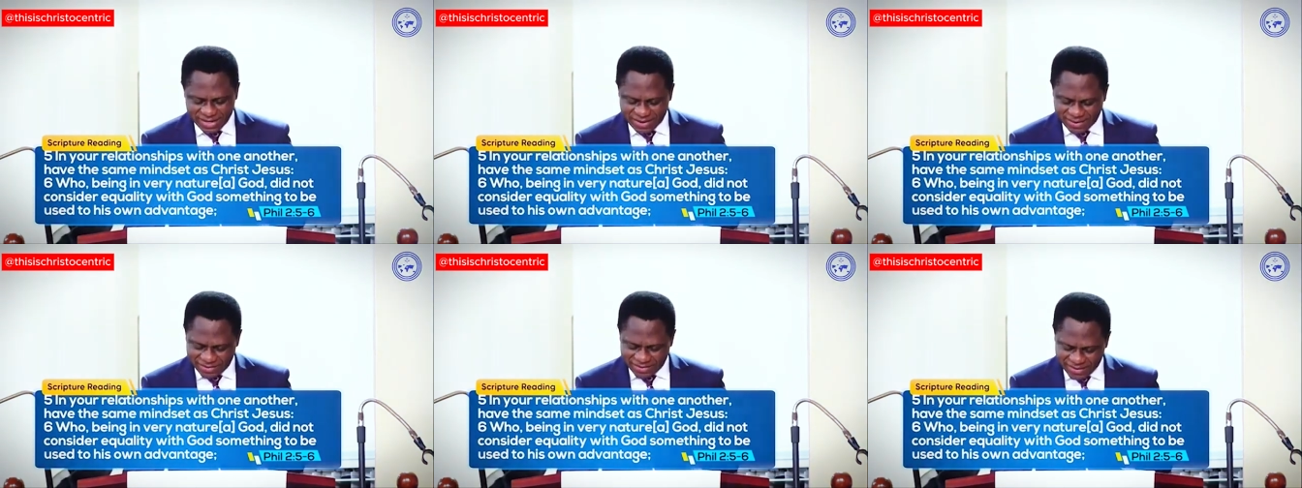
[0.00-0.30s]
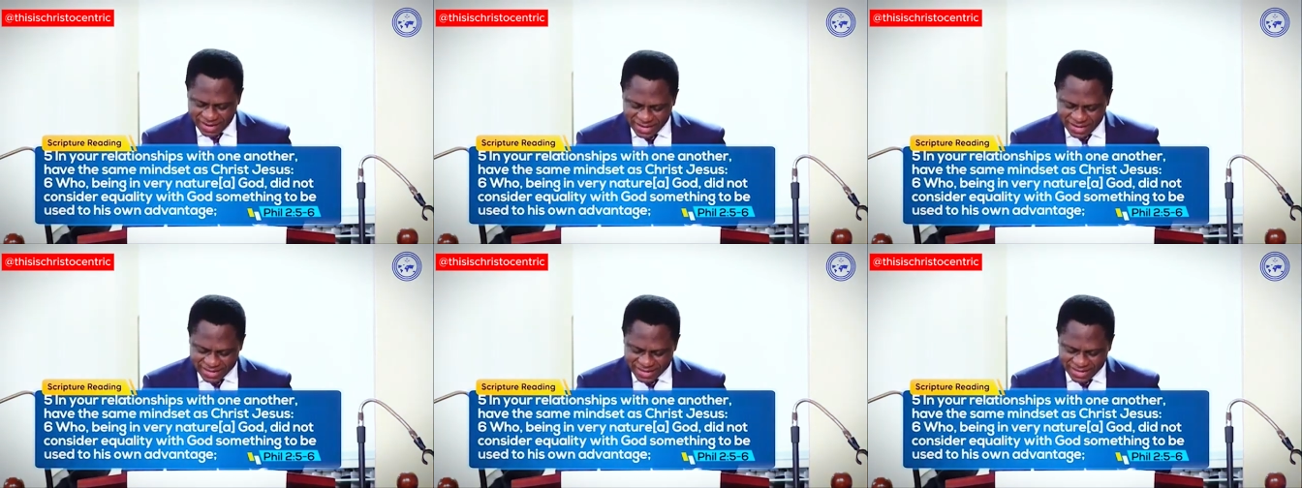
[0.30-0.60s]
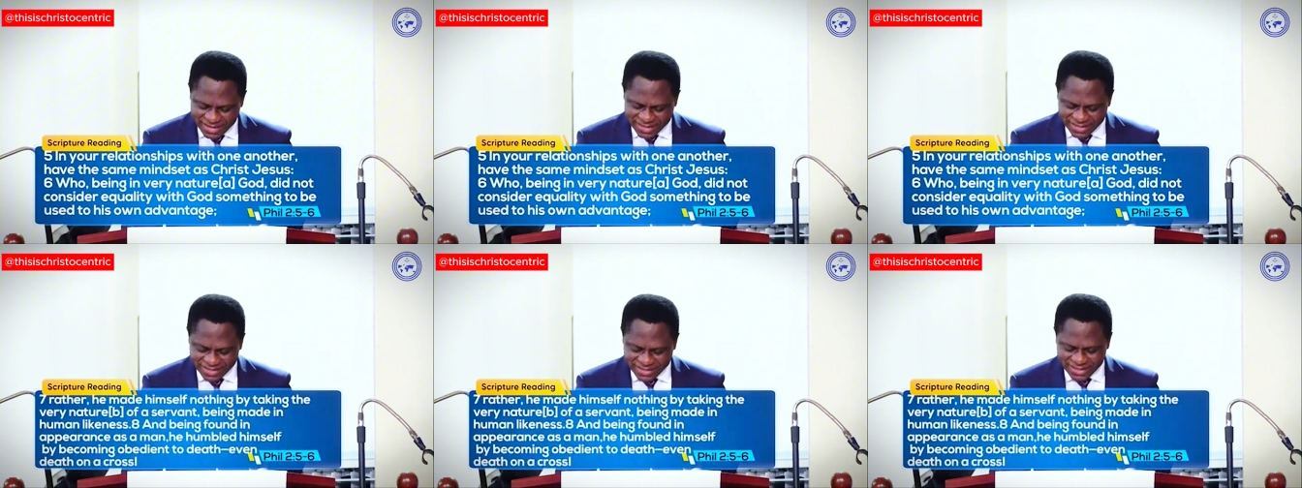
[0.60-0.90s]

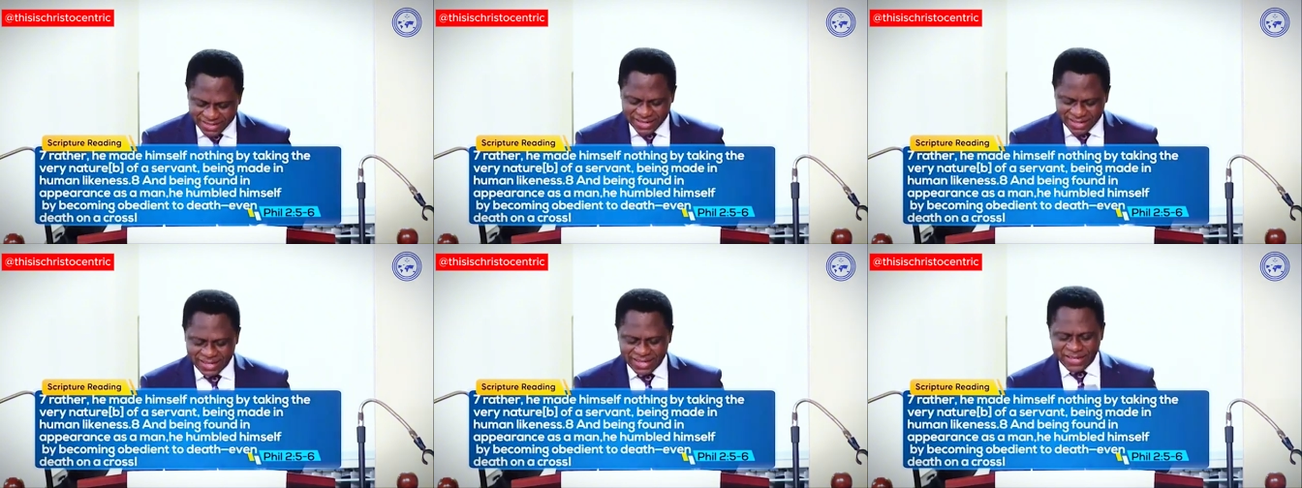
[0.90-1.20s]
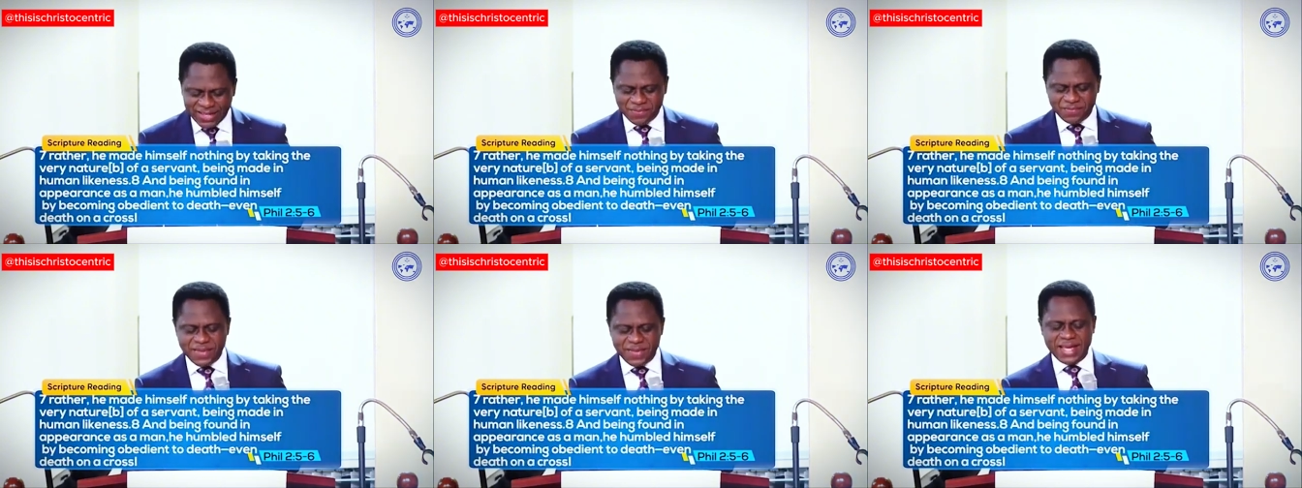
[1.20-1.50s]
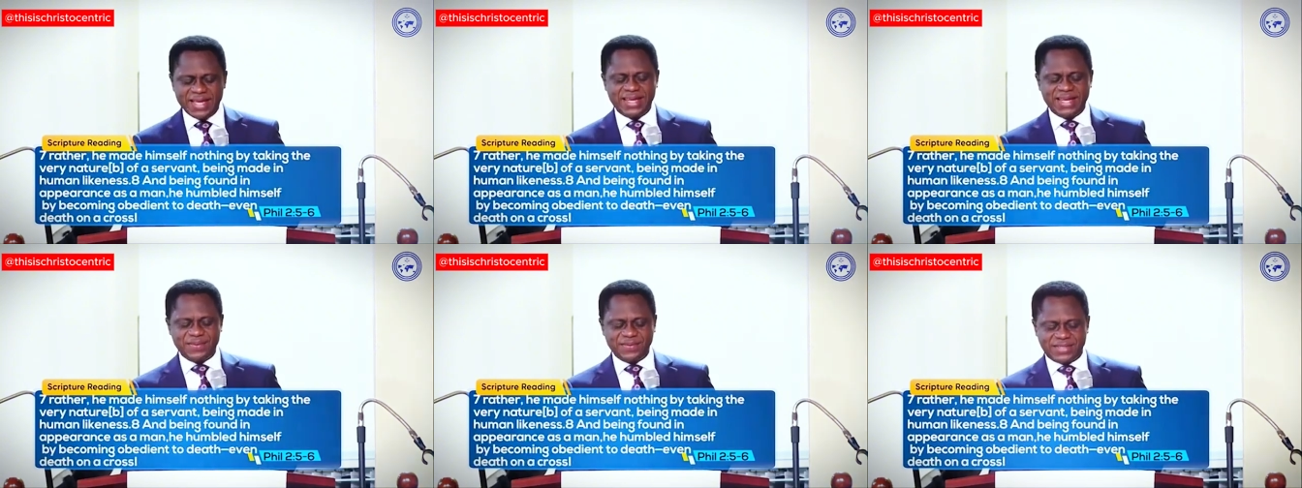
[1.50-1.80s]
Rather, he
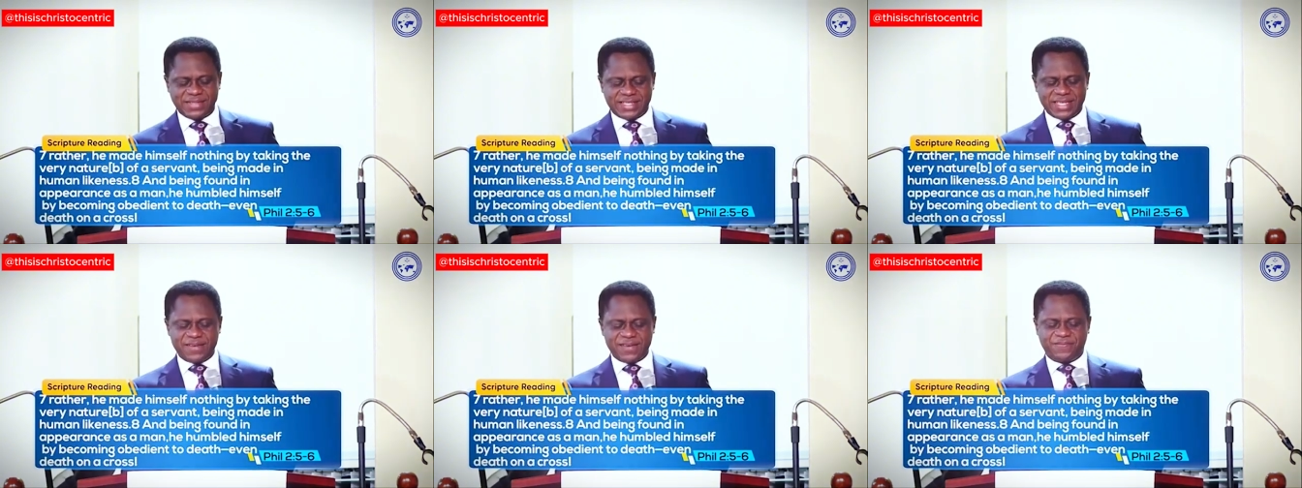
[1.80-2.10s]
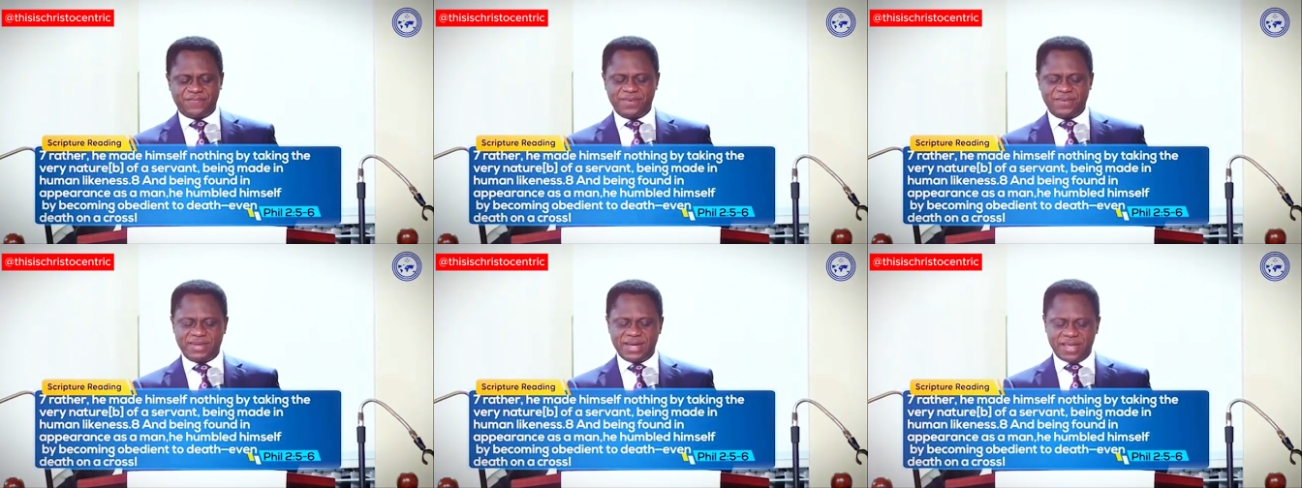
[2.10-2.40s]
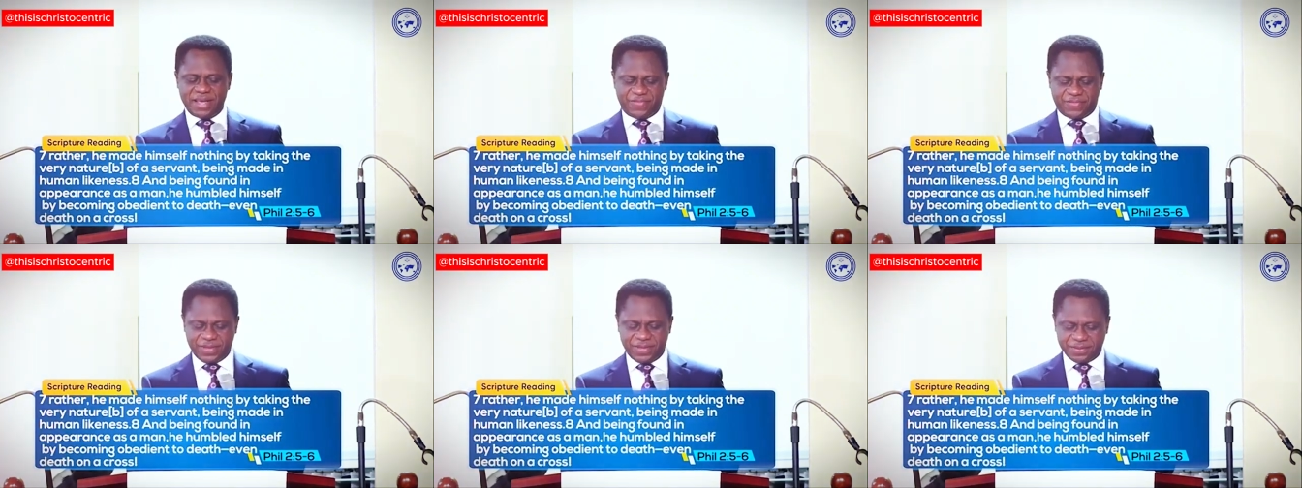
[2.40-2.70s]
made himself
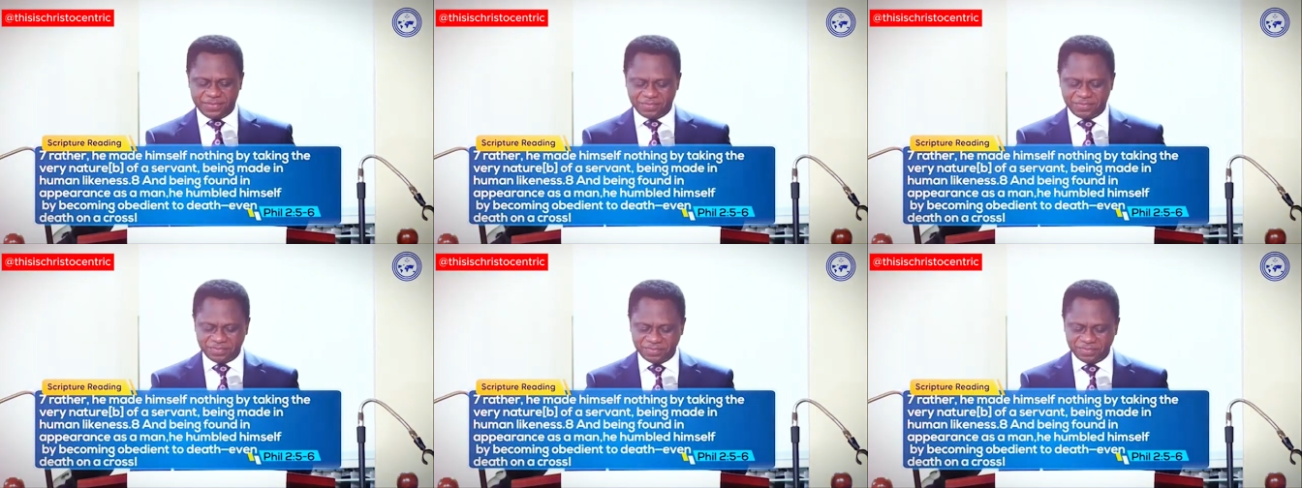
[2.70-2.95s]
nothing